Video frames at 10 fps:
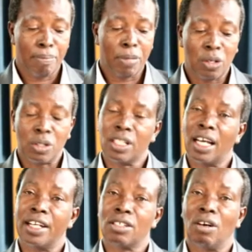because
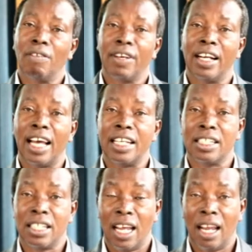there is
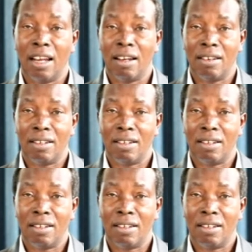COVID-19,